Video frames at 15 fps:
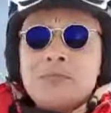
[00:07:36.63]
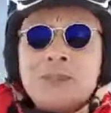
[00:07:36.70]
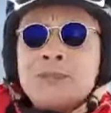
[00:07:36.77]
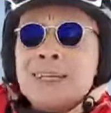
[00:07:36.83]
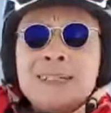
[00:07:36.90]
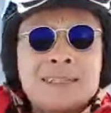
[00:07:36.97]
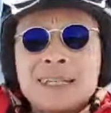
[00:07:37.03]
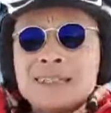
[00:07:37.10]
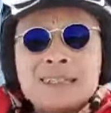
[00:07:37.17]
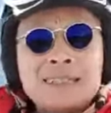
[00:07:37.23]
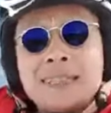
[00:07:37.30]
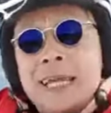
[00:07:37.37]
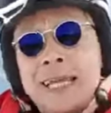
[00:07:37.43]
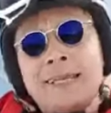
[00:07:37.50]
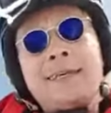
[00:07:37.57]
This doesn't
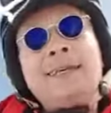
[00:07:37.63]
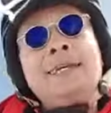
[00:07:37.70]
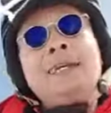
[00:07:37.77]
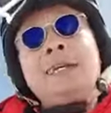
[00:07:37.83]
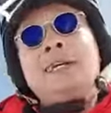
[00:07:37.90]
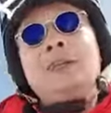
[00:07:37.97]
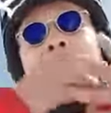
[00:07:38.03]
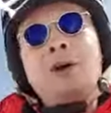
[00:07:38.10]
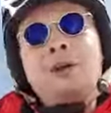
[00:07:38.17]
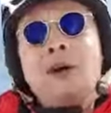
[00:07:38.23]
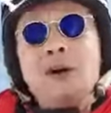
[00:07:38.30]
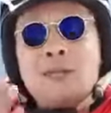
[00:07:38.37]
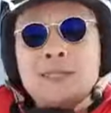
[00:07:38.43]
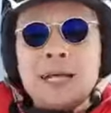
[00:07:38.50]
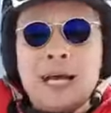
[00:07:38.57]
take a long,
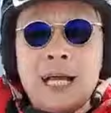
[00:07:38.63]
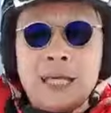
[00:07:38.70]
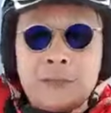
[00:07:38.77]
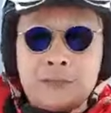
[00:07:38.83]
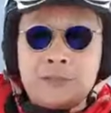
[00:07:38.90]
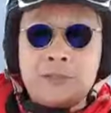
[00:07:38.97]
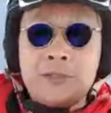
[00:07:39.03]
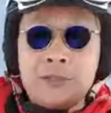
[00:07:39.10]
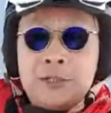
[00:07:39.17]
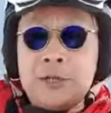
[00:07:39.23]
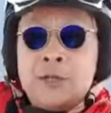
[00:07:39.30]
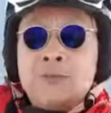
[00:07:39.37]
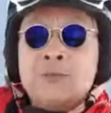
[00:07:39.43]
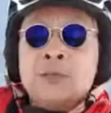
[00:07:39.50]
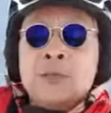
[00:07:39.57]
long time,
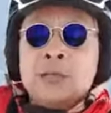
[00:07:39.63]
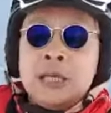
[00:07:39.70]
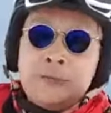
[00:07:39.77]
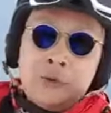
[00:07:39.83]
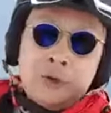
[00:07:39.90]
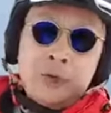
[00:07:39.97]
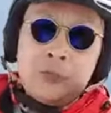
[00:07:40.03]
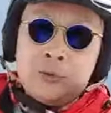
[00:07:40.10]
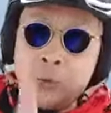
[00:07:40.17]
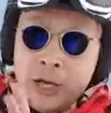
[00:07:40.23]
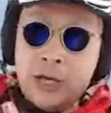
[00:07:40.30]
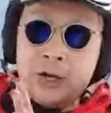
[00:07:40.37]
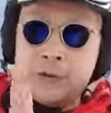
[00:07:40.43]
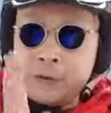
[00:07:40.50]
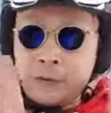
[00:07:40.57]
If you do it
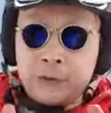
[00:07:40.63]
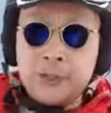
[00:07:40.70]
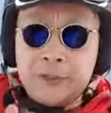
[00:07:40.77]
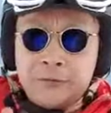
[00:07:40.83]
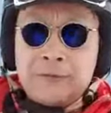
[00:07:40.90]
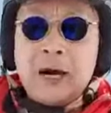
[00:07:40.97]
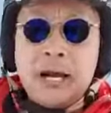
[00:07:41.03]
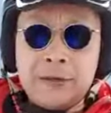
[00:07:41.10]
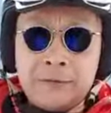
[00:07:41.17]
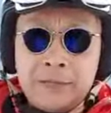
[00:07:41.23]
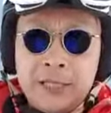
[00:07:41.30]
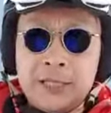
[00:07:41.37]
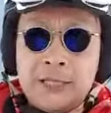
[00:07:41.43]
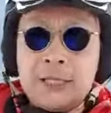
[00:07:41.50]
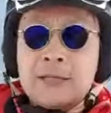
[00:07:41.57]
well for 3 to 5
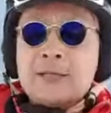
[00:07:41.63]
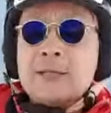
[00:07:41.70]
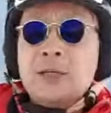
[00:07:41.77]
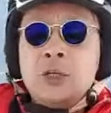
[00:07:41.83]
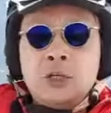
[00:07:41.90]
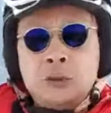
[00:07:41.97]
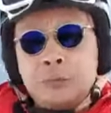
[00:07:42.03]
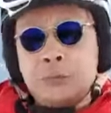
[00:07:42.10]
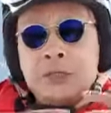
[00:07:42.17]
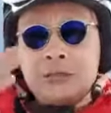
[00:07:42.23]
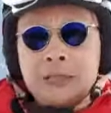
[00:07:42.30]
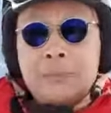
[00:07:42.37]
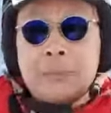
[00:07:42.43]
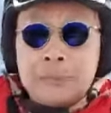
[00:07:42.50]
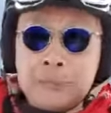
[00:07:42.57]
years, you build
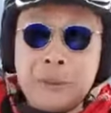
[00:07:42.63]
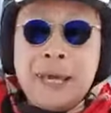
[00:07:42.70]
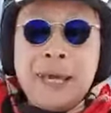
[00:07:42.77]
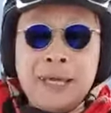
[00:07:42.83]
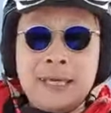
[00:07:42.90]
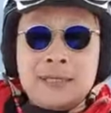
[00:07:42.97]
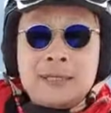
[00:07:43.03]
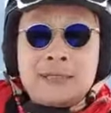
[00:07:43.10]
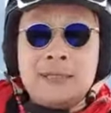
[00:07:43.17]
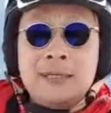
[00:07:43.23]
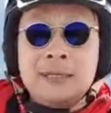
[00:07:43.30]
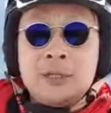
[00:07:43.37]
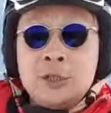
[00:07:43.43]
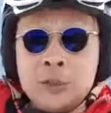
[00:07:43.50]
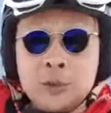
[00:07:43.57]
up a base,
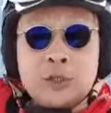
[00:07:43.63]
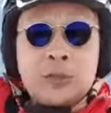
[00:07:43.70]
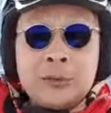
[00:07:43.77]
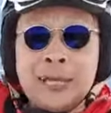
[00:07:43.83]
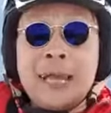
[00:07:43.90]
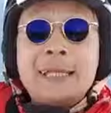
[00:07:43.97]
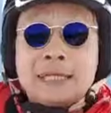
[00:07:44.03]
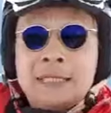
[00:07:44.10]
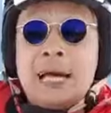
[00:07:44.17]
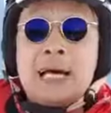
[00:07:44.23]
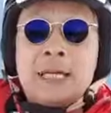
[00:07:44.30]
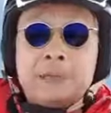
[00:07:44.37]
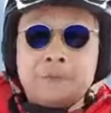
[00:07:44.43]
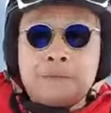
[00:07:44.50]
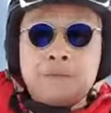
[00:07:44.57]
you create
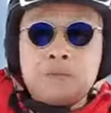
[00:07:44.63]
time.